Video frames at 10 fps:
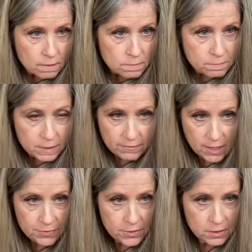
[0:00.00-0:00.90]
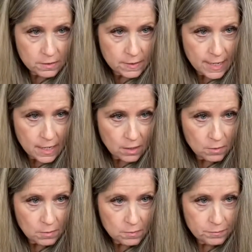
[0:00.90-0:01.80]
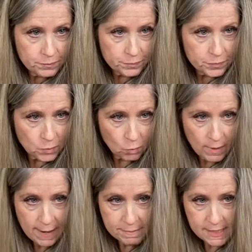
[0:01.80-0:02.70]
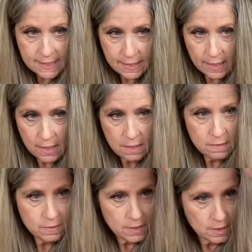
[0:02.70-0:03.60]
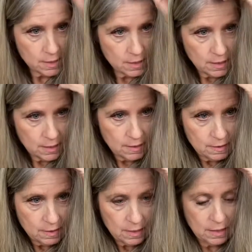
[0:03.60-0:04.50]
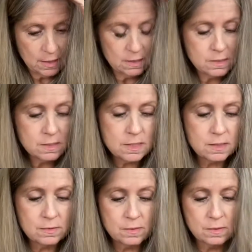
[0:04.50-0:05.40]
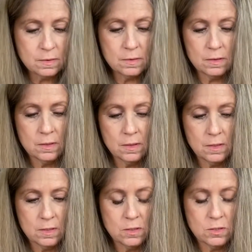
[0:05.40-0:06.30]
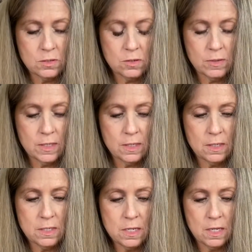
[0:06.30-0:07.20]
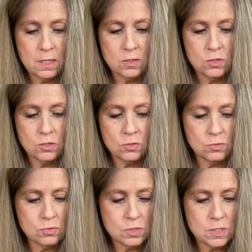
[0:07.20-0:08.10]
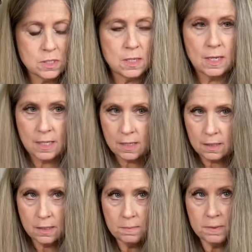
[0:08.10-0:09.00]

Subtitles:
But I've got the hair wrapped in there, and go ahead and use a clip